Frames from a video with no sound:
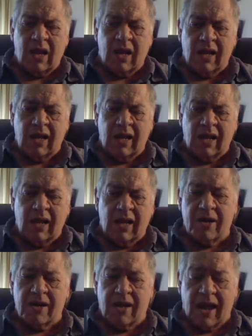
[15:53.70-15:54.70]
Later
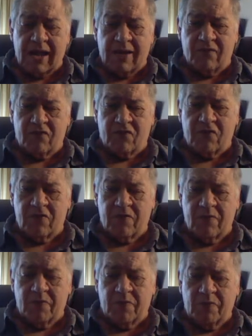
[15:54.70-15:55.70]
on in life,
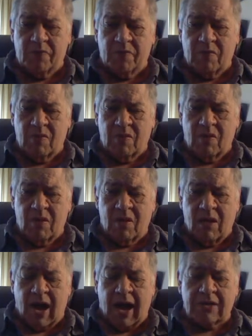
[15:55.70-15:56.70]

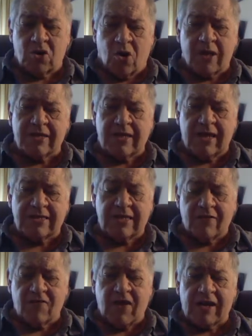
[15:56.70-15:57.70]
I taught dancing.
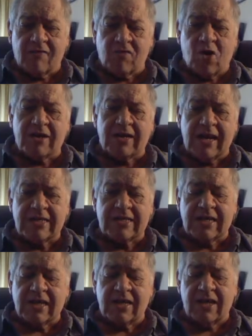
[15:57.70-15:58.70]
In fact, I've taught
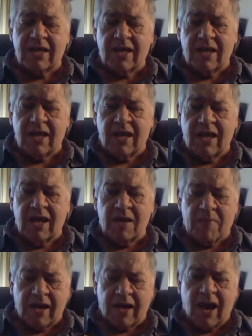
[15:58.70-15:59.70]
dancing in
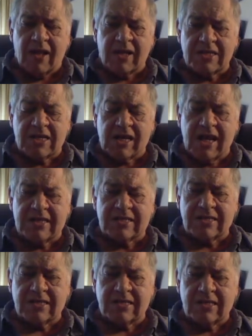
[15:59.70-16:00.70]
my college
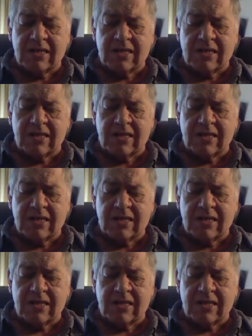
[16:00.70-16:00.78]
classes.